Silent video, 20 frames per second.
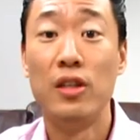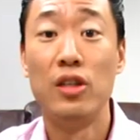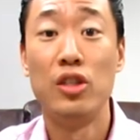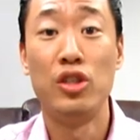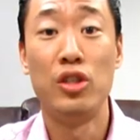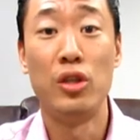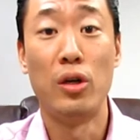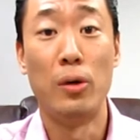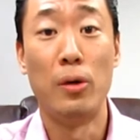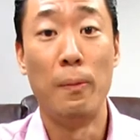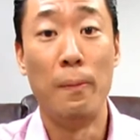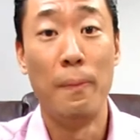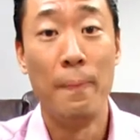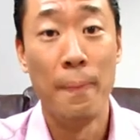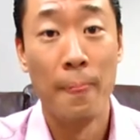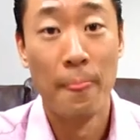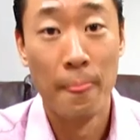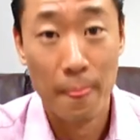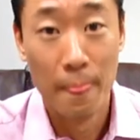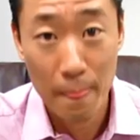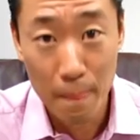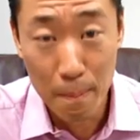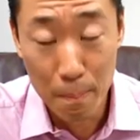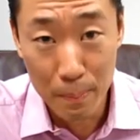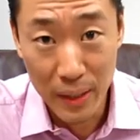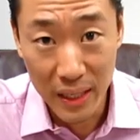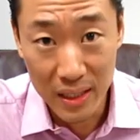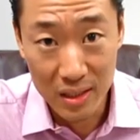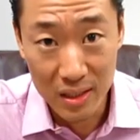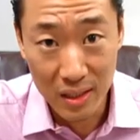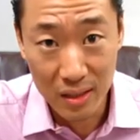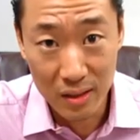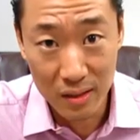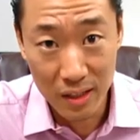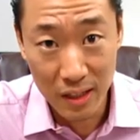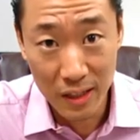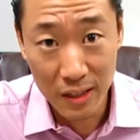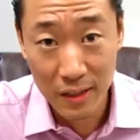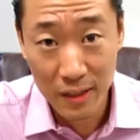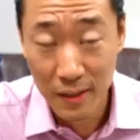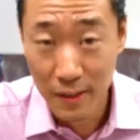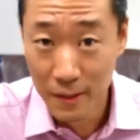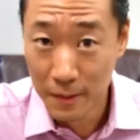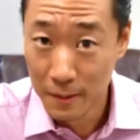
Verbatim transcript: So basically,